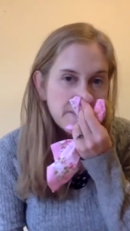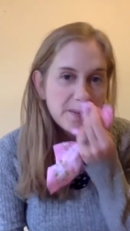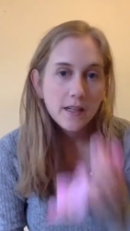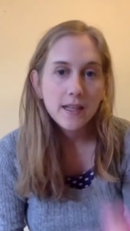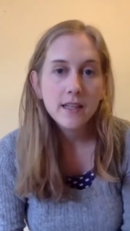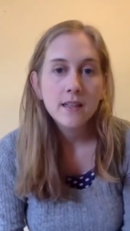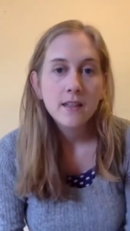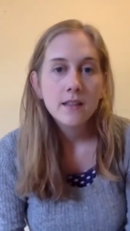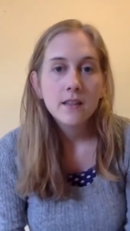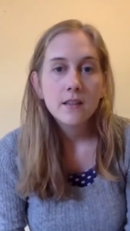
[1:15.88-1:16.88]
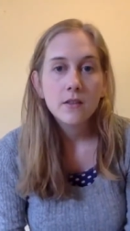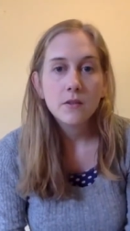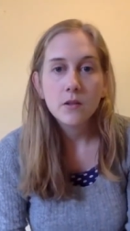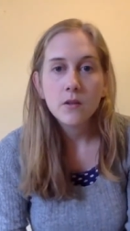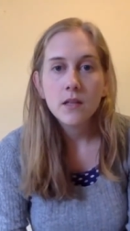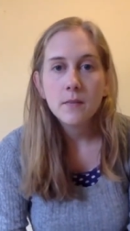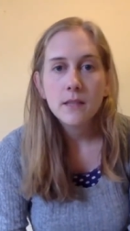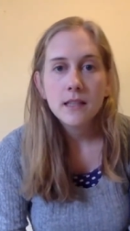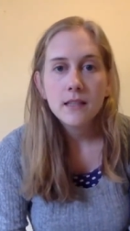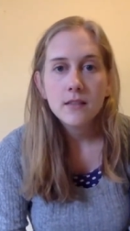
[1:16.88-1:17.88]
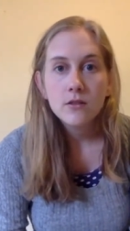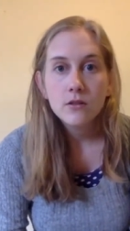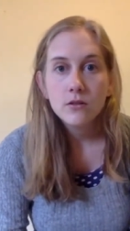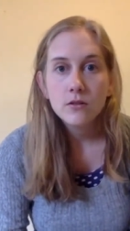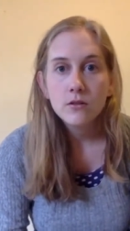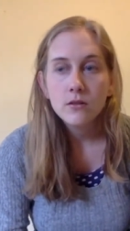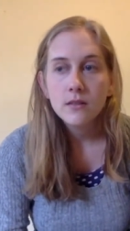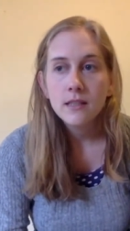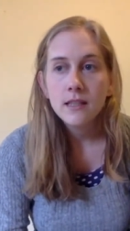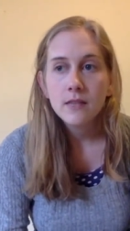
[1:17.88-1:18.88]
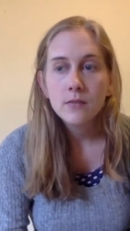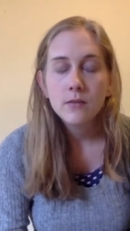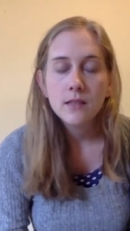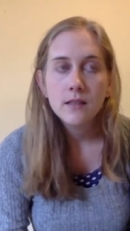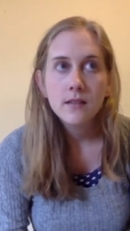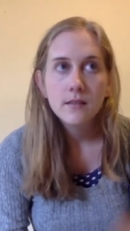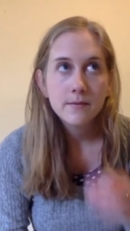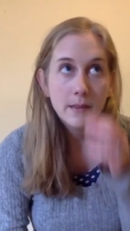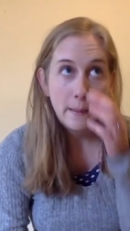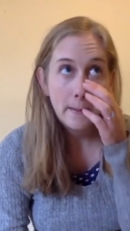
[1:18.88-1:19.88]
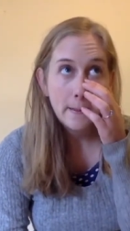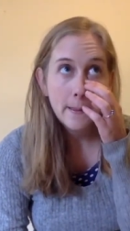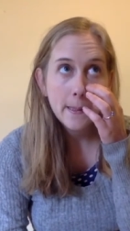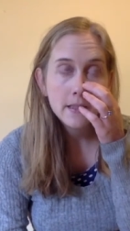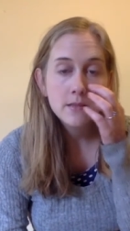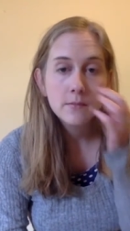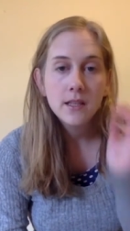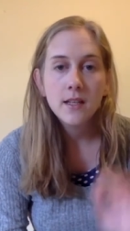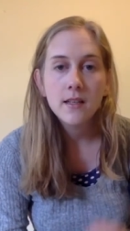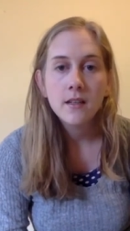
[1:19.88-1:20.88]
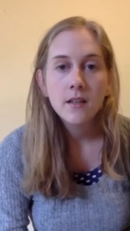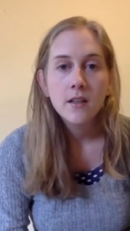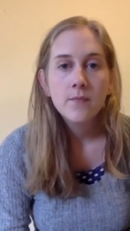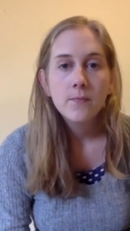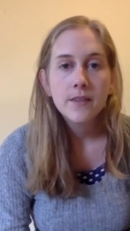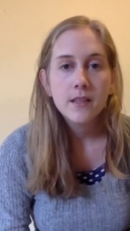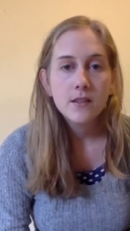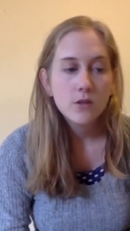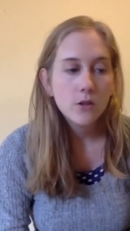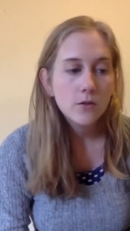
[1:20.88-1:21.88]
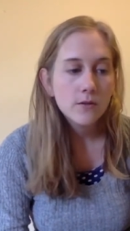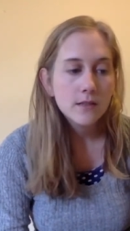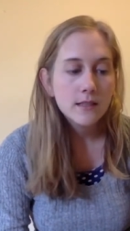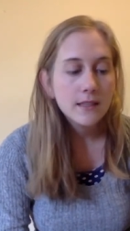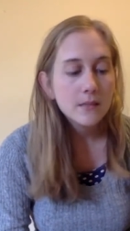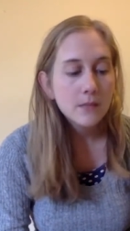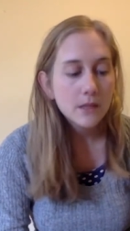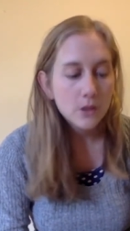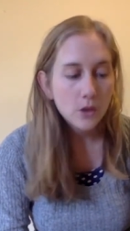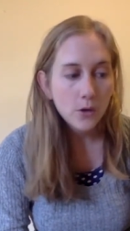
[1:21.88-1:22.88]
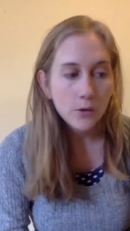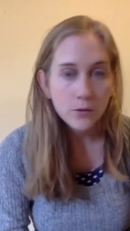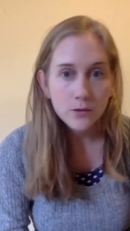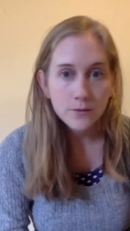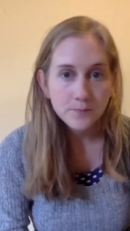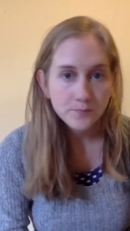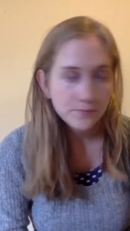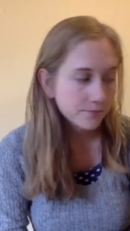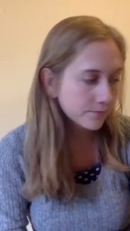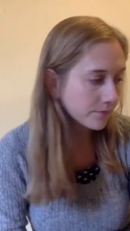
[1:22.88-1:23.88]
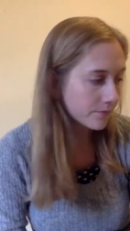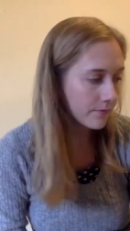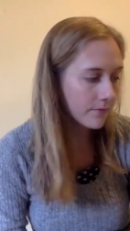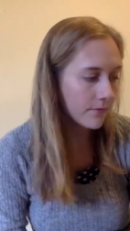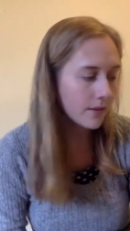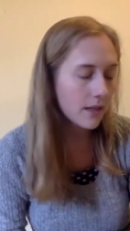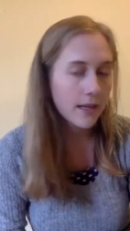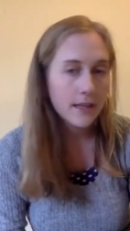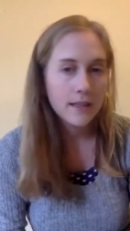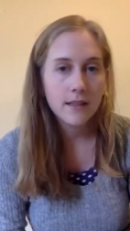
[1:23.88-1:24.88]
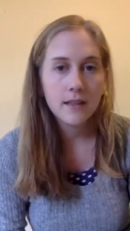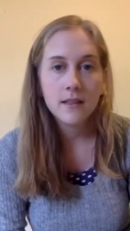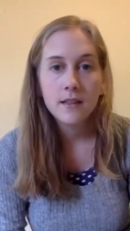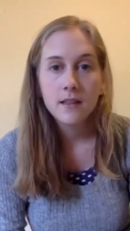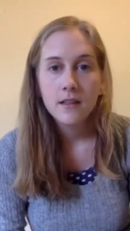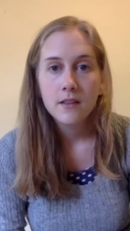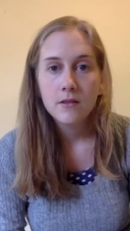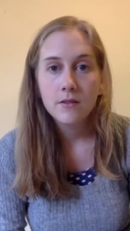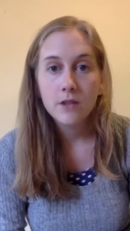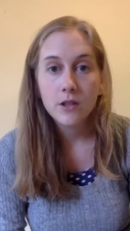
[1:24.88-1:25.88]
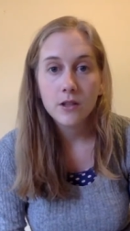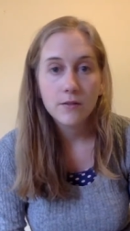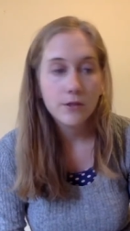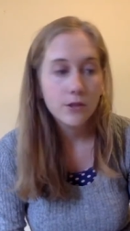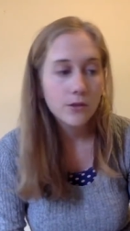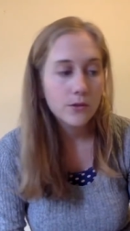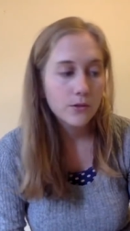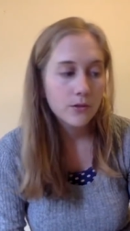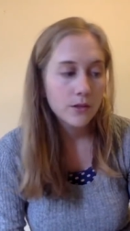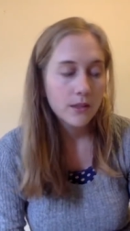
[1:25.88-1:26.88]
where the requirement is to knit with uh, some yarn that is over six months old. And uh, we've got a few